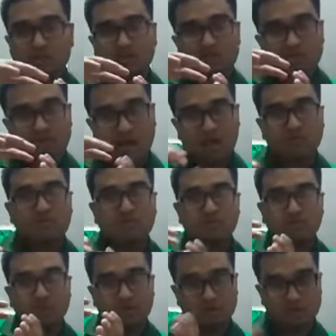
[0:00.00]
types of
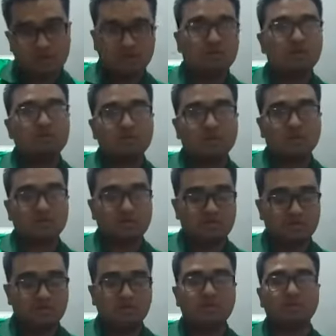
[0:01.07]
constitutional
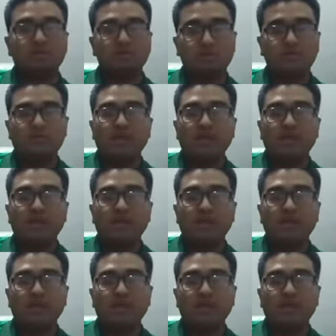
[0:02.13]
institutions,